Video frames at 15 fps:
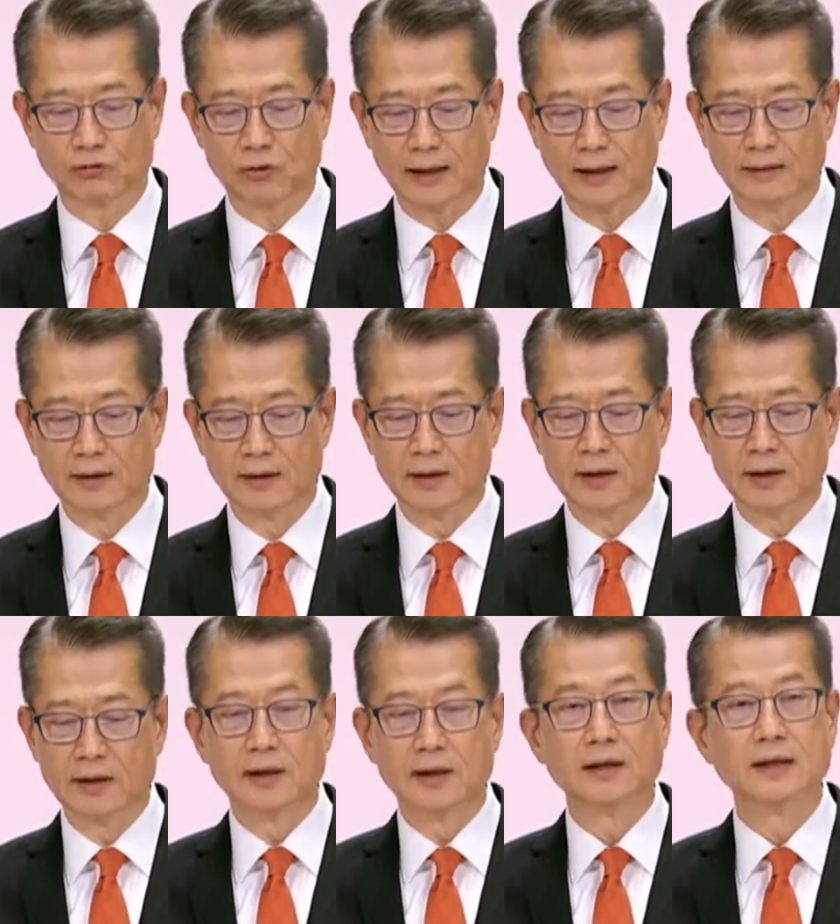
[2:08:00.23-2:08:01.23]
our competitive
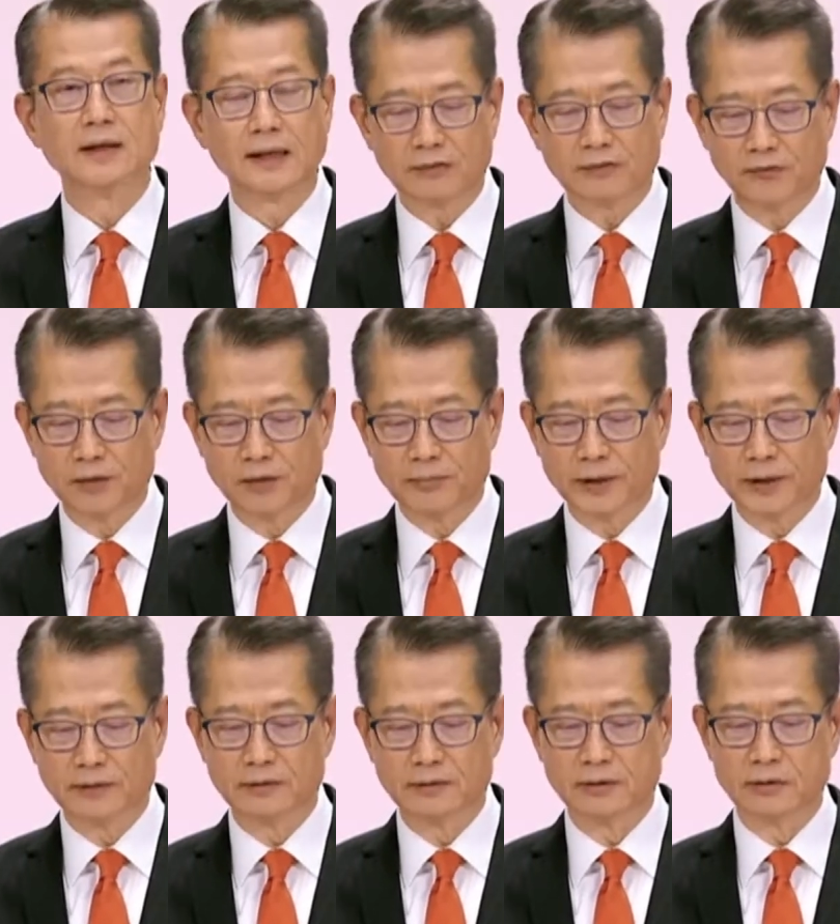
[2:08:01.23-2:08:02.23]
edge.
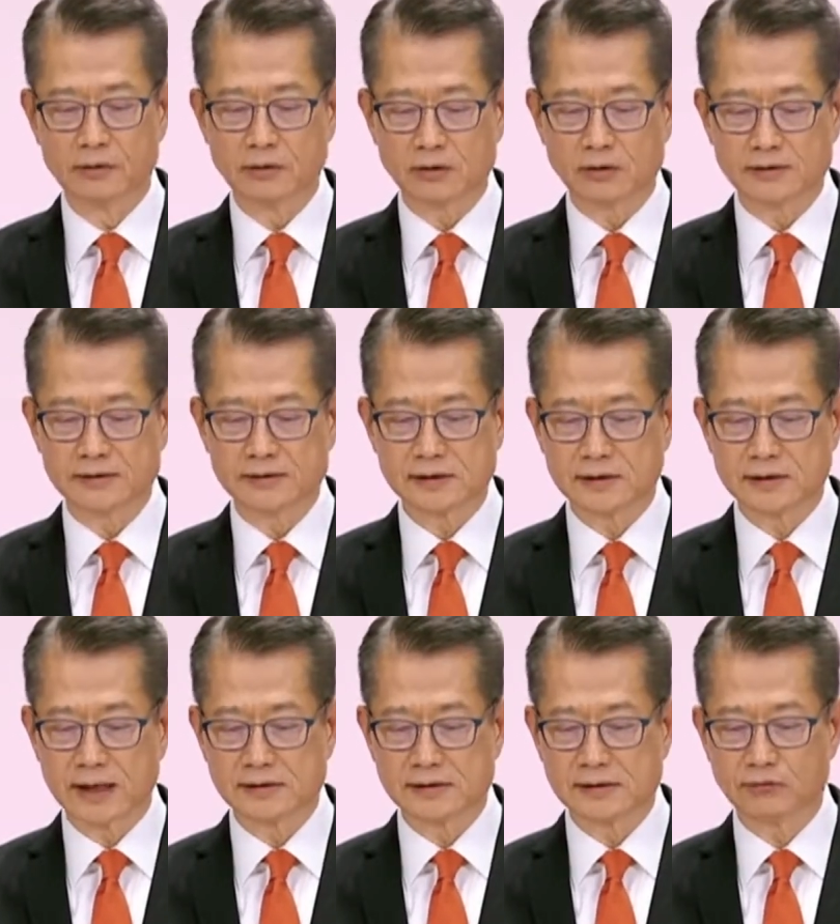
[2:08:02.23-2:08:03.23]
It is also
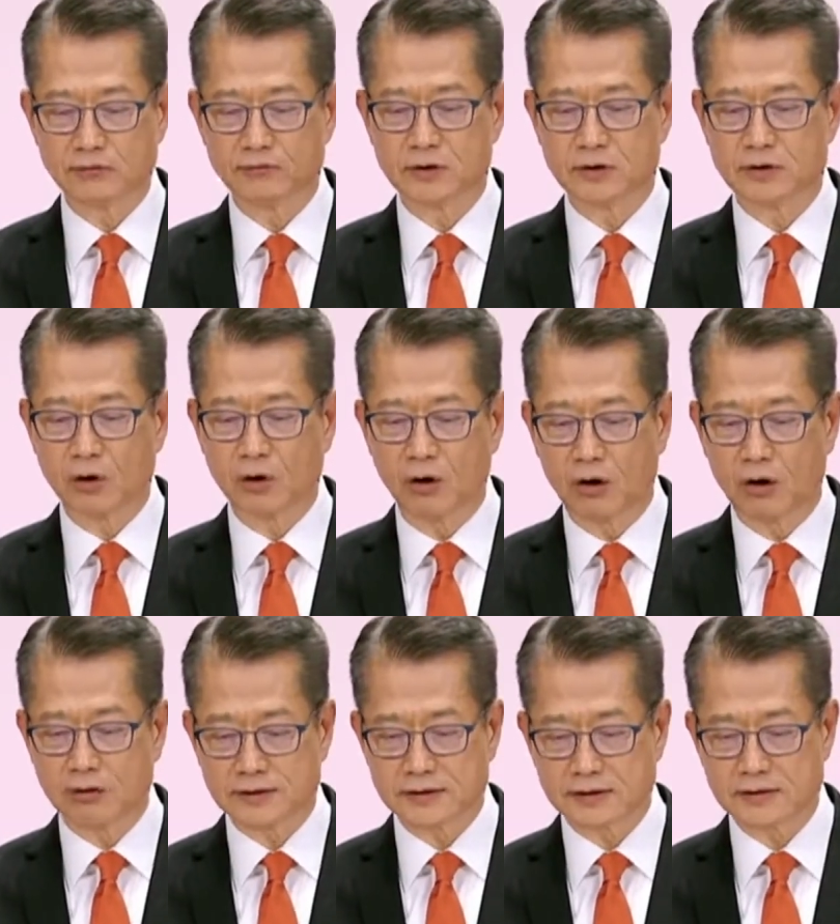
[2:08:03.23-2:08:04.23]
closely related to our
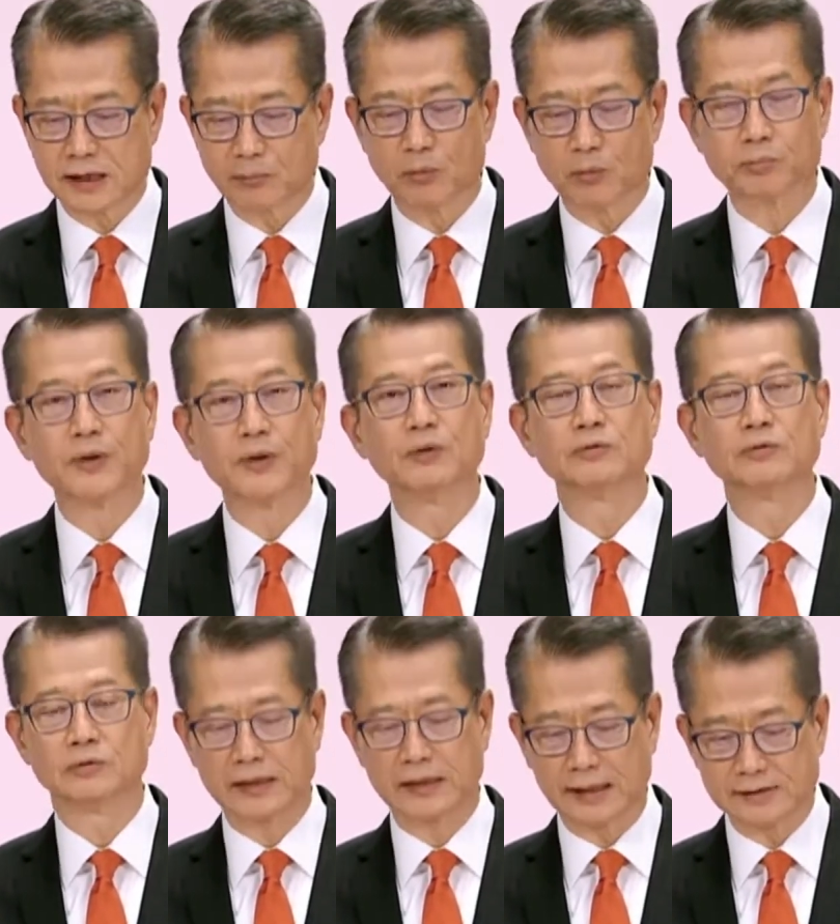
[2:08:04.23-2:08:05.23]
economy and people's
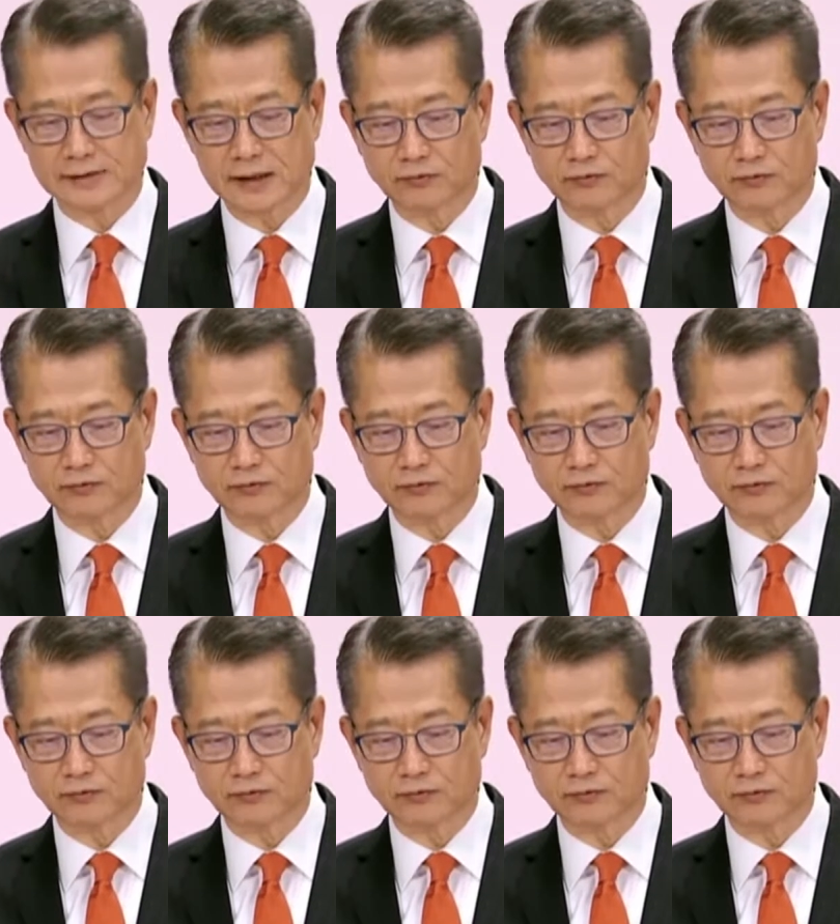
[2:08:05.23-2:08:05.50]
livelihood.